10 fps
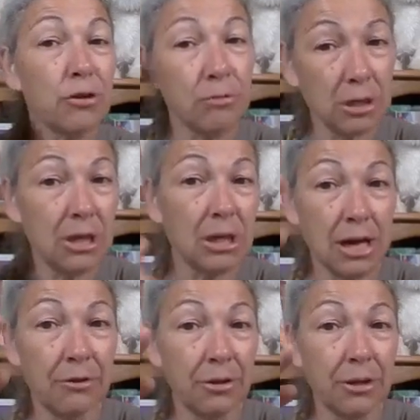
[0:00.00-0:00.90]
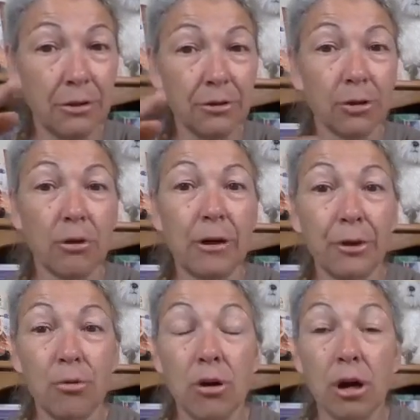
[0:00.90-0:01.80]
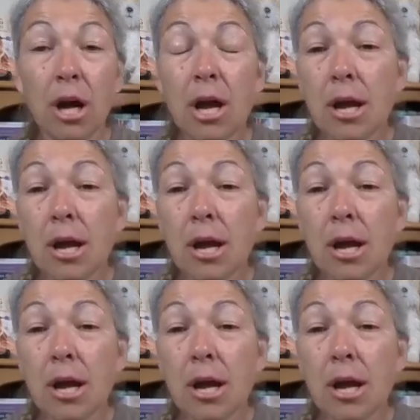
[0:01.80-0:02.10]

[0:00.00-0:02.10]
You need to get down in there and look around the corner.